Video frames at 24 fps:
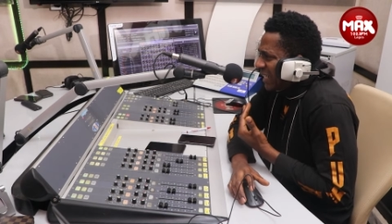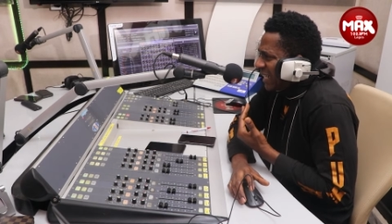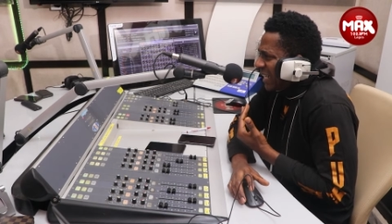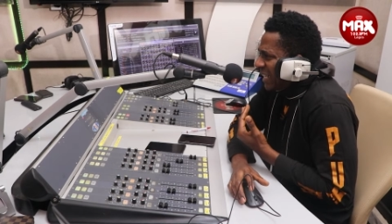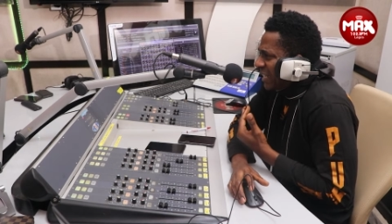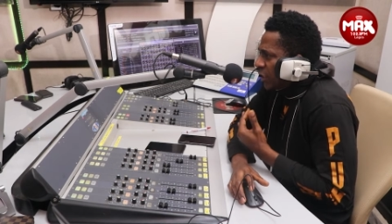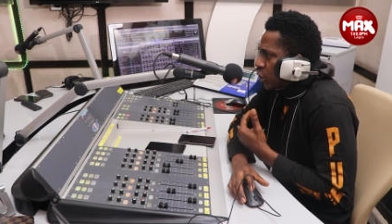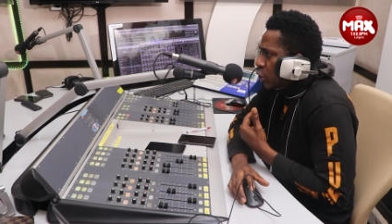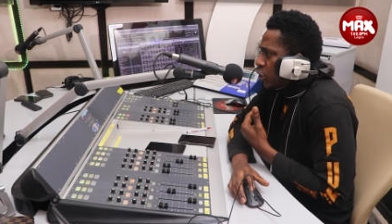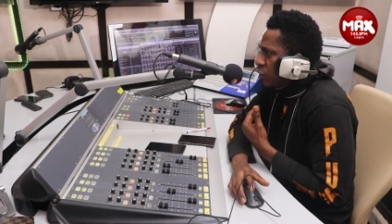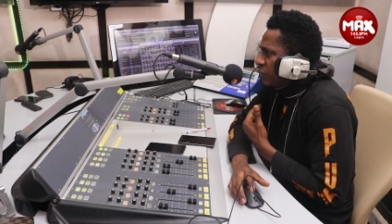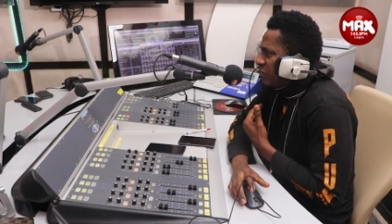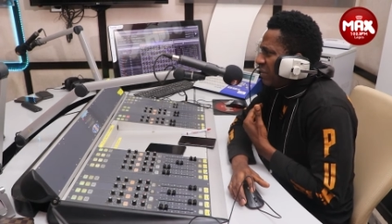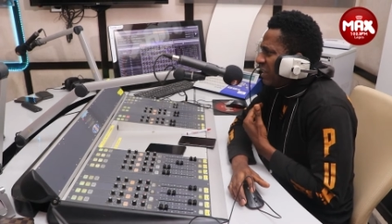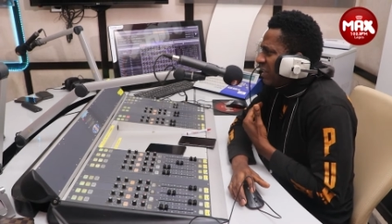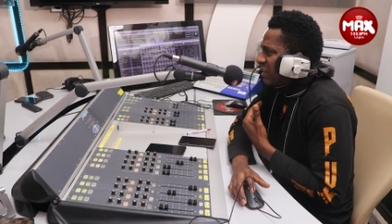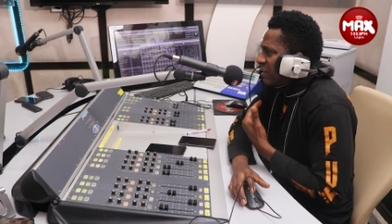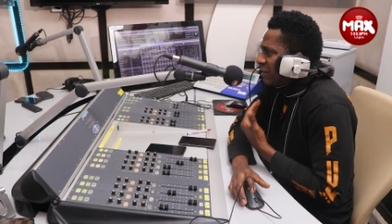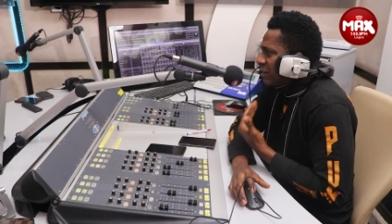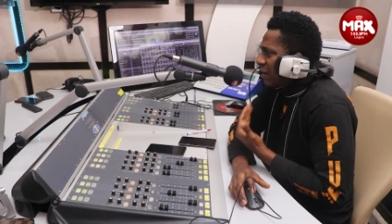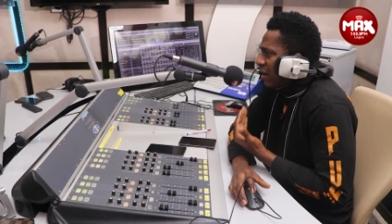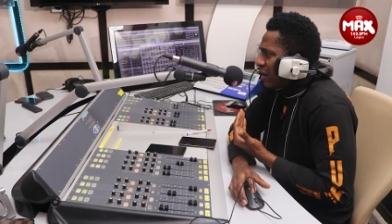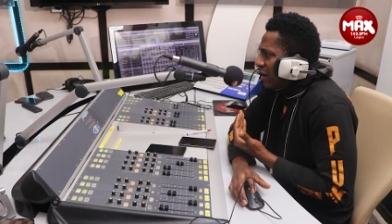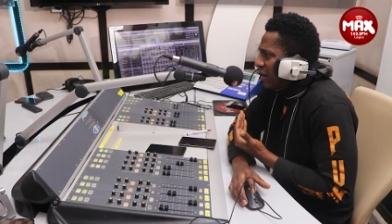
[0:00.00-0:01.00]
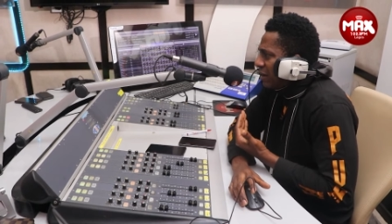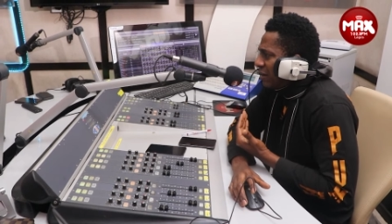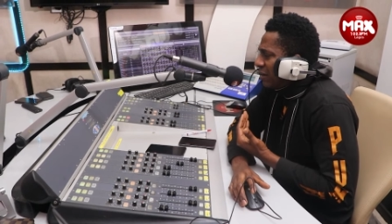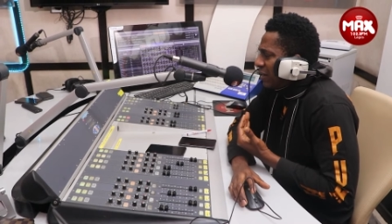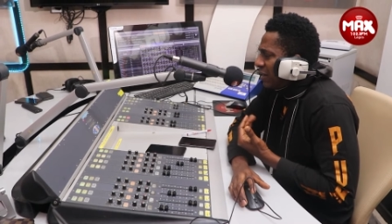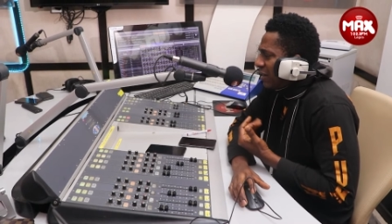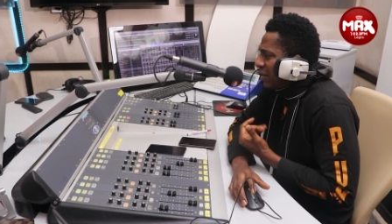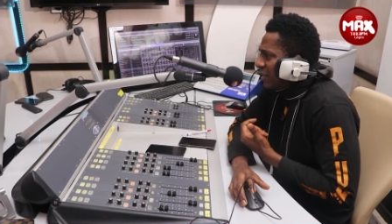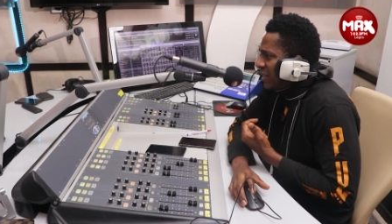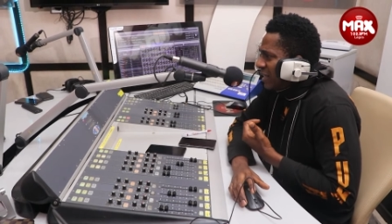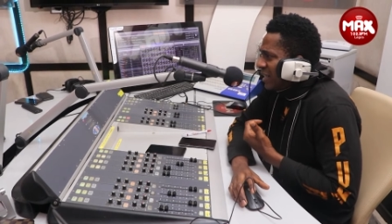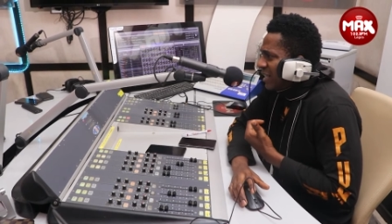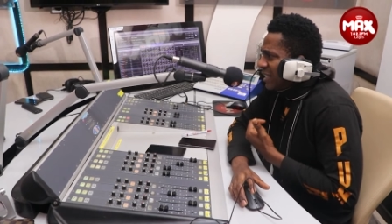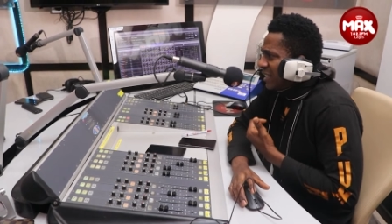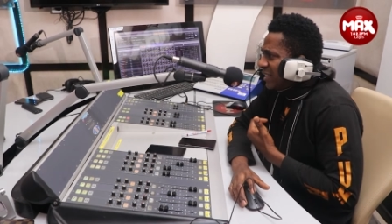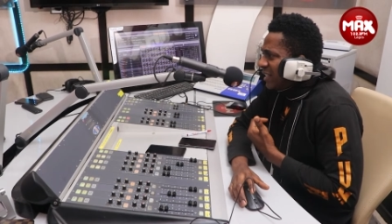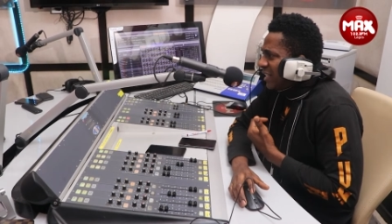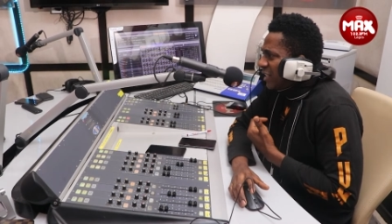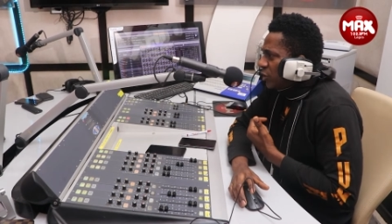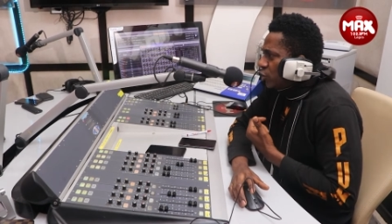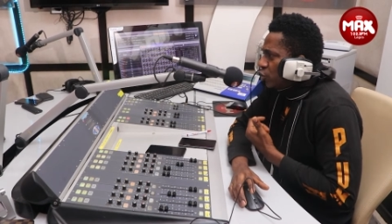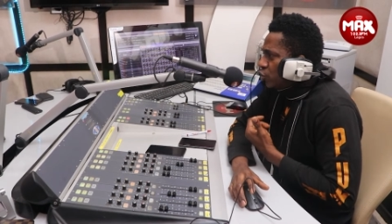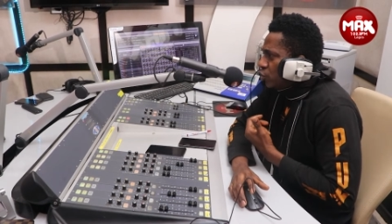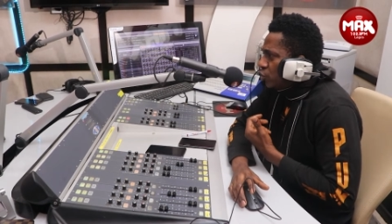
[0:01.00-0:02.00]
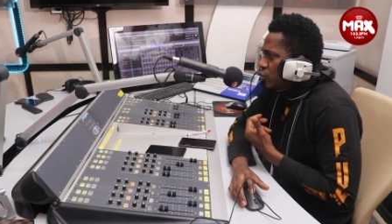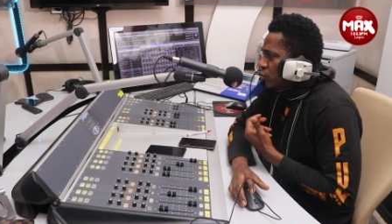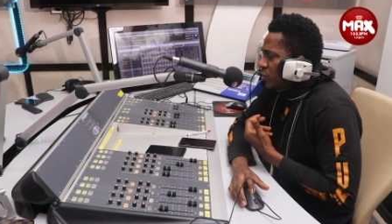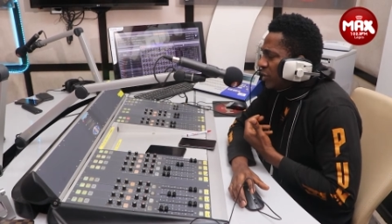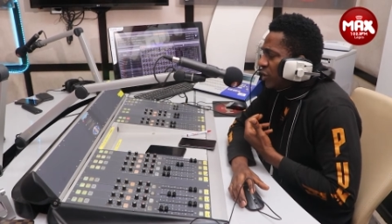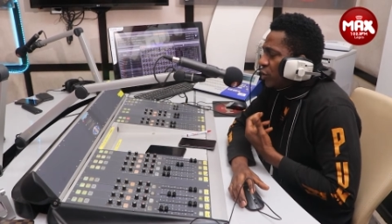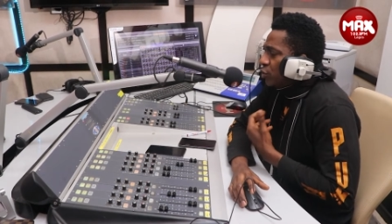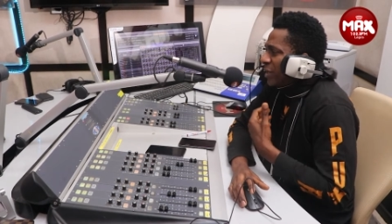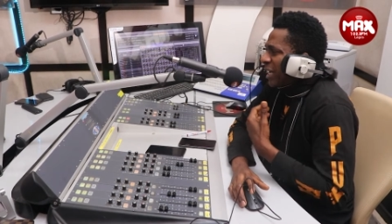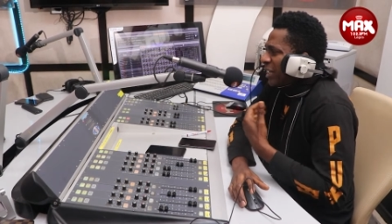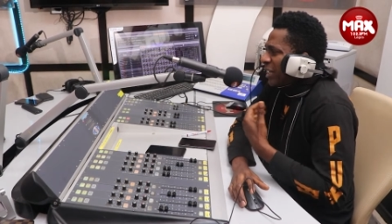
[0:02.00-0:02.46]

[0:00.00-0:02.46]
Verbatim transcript: that they're going to beat Ghana. Mm -hmm. They should they should